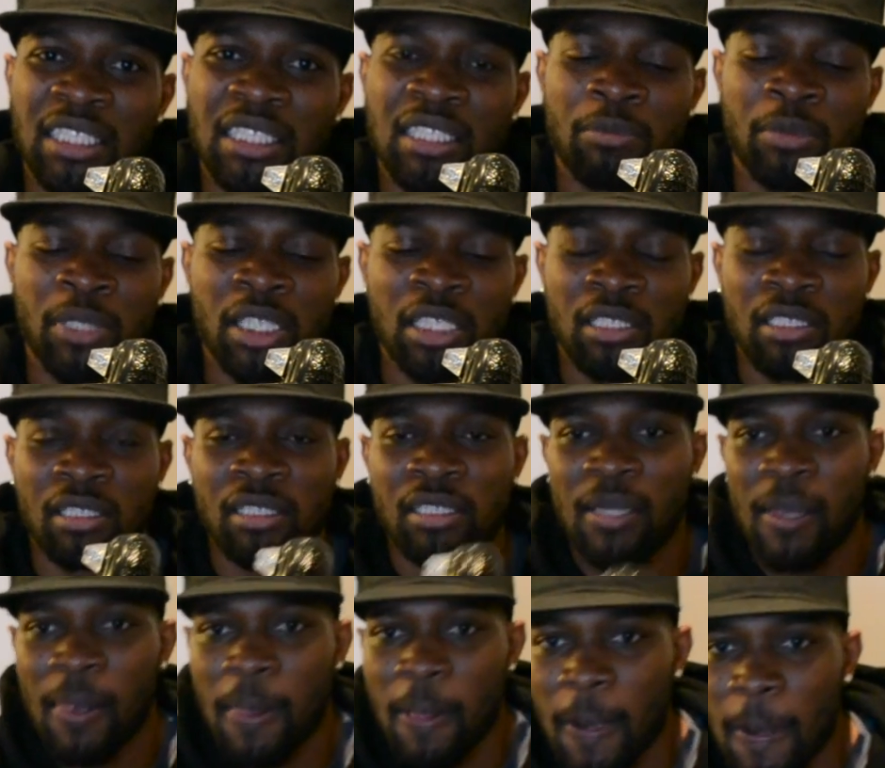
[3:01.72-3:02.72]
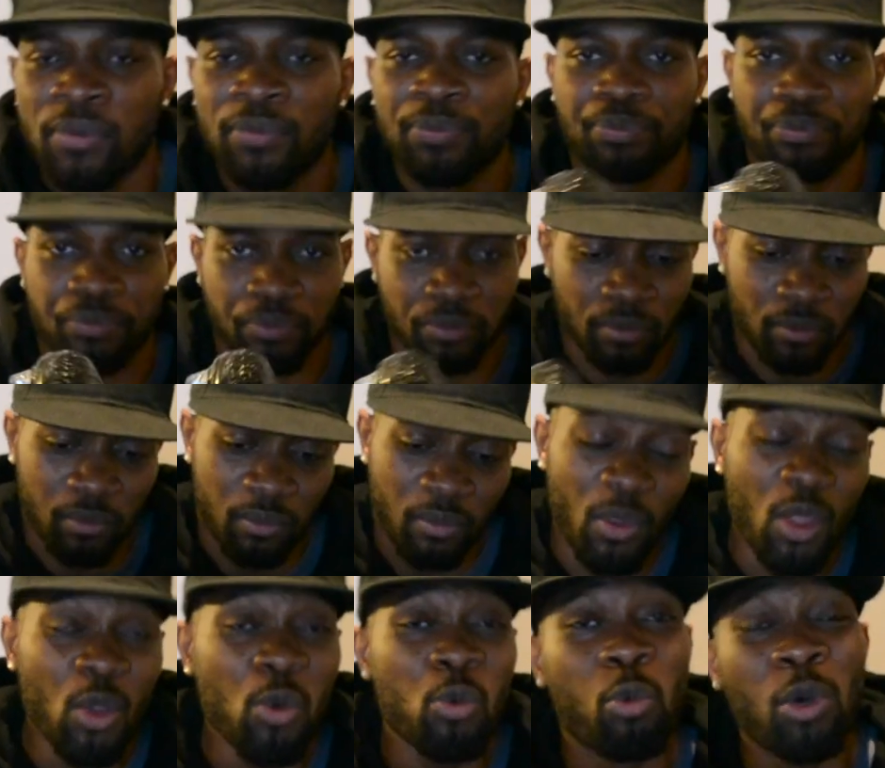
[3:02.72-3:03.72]
them easily.
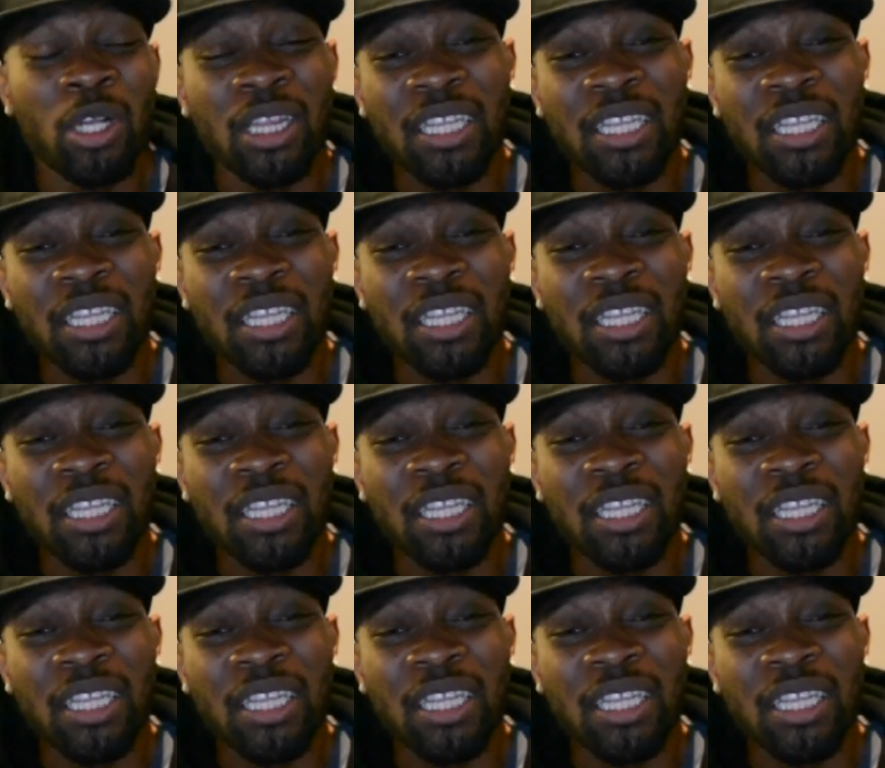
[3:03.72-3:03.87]
One